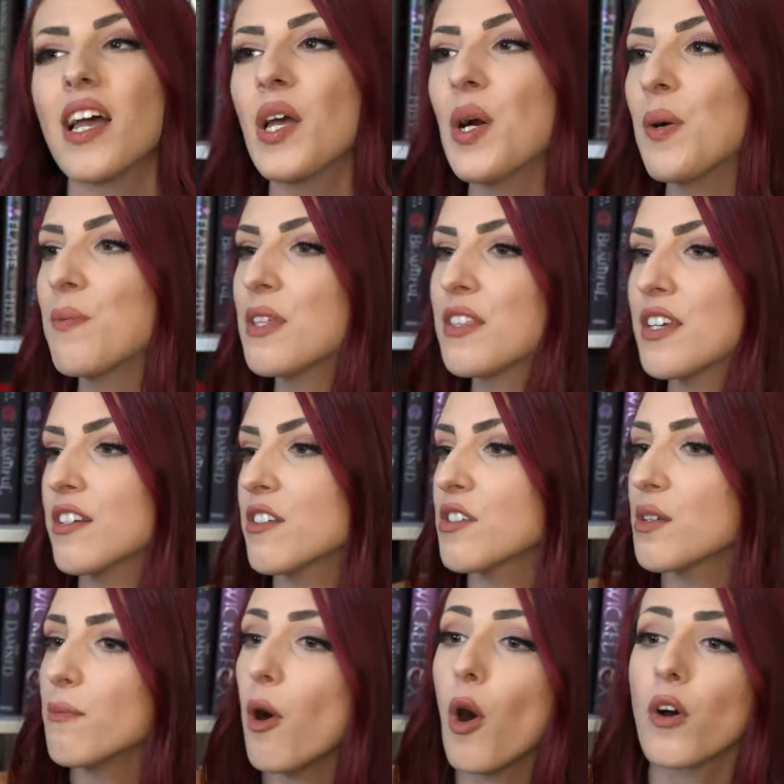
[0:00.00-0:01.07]
I hope that there's
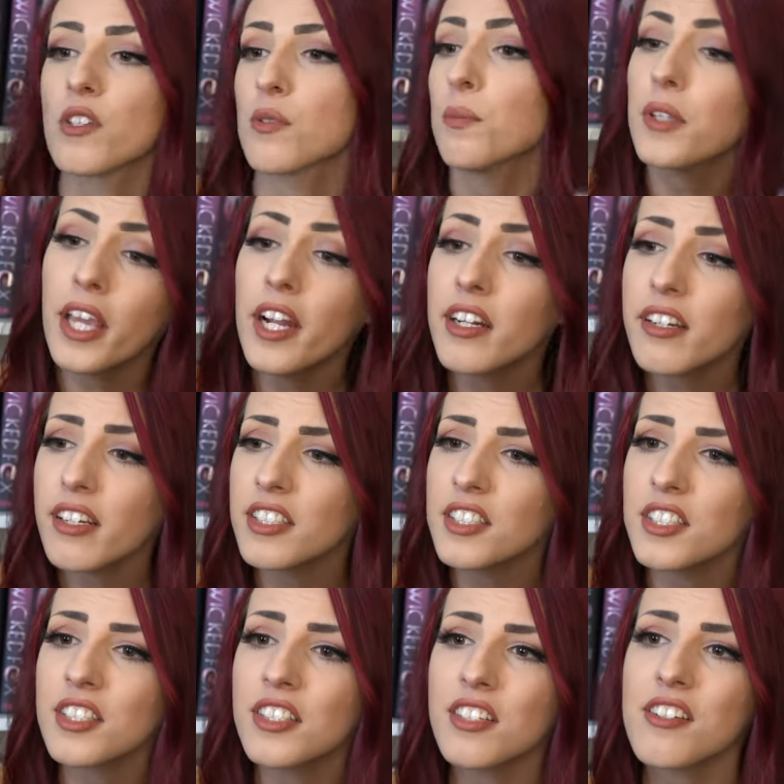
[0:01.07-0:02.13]
some awesome
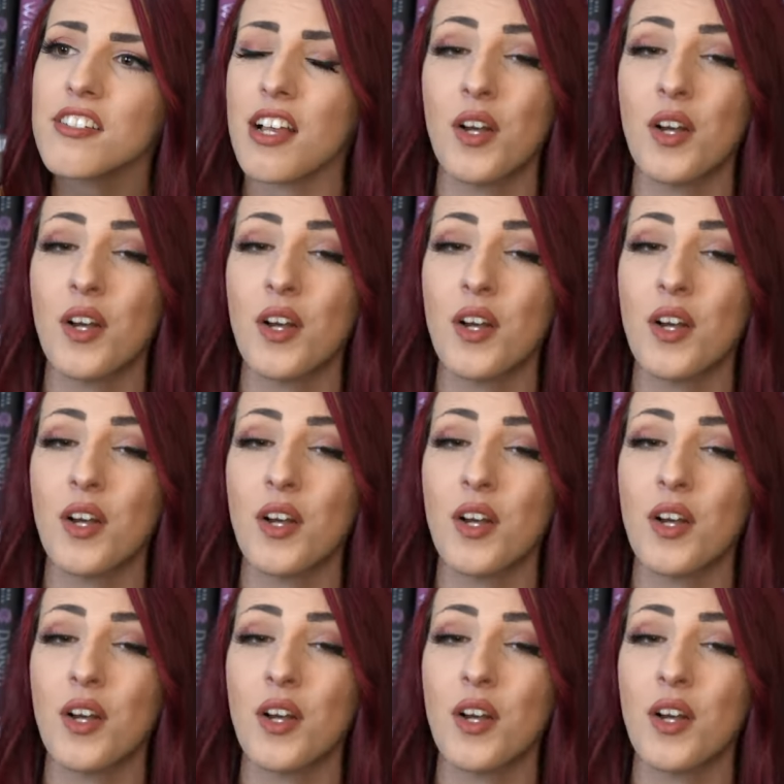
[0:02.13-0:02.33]
characters.